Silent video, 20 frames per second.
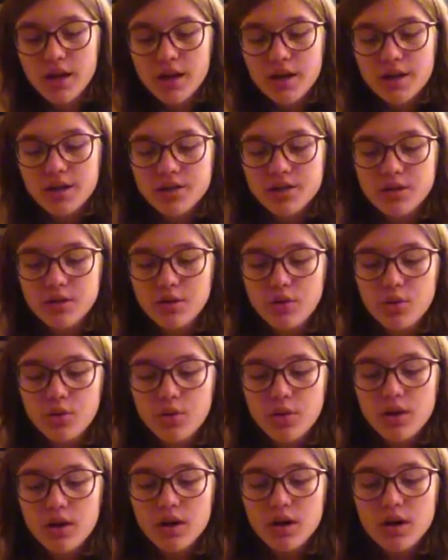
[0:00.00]
So,
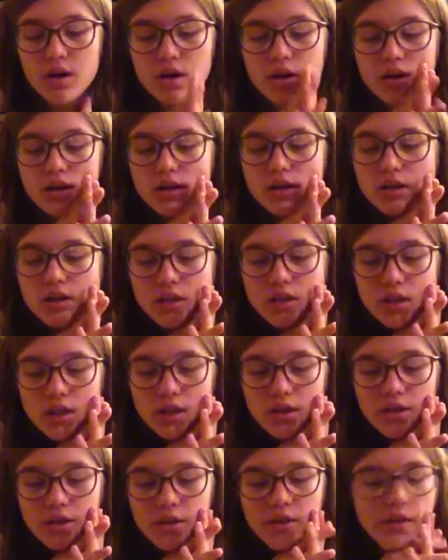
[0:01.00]

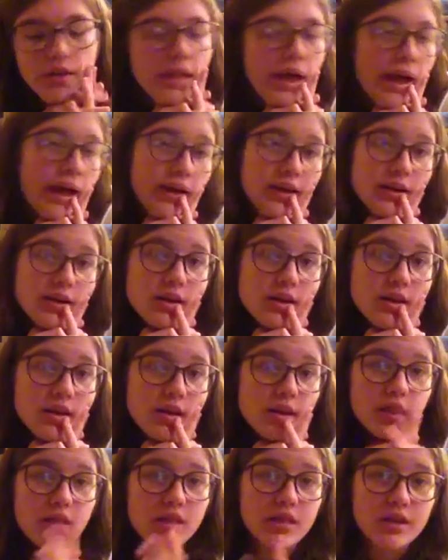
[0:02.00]
other than that,
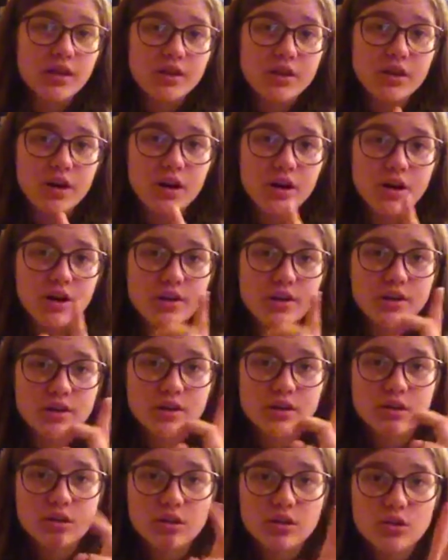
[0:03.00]
there are
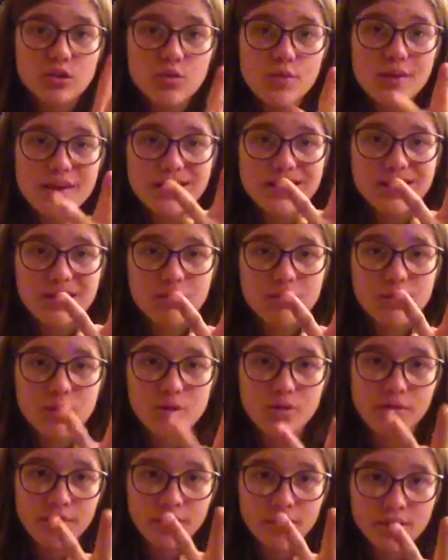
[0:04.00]
2 basic
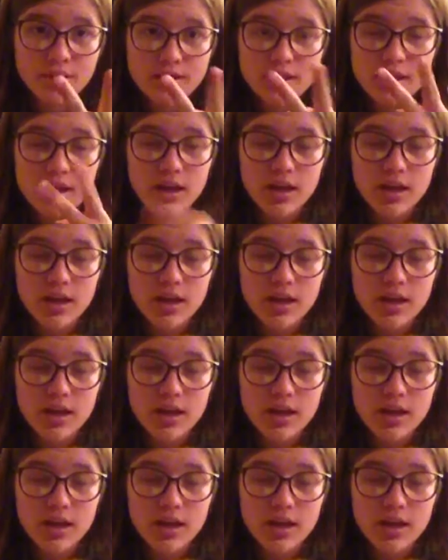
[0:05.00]
maneuvers.